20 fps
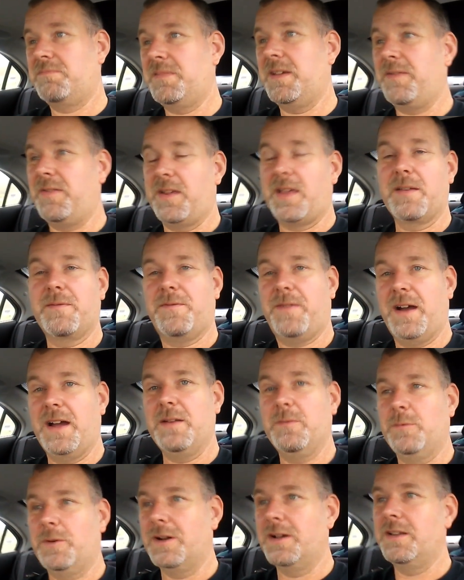if you can
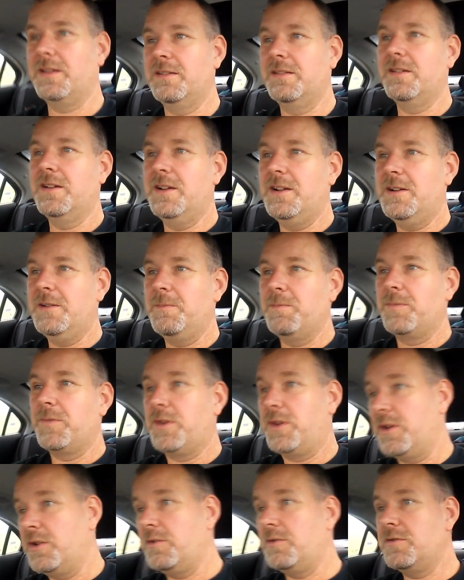find
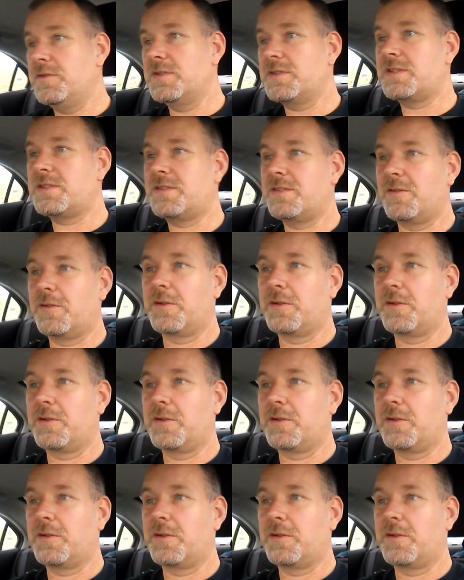one used